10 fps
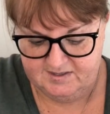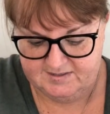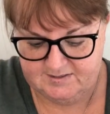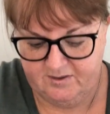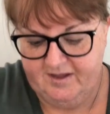
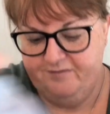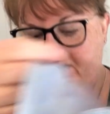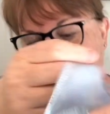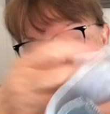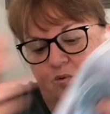So yeah,
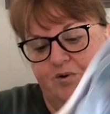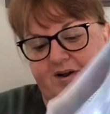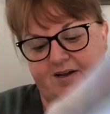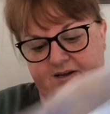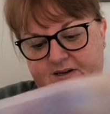fat
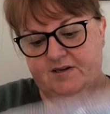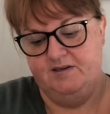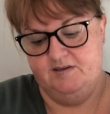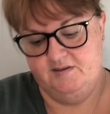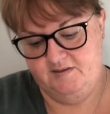quarter
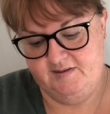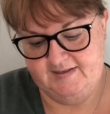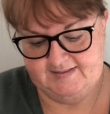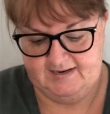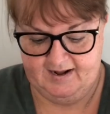
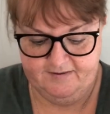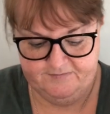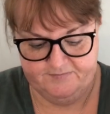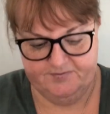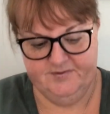is
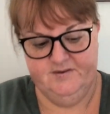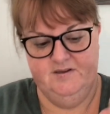enough,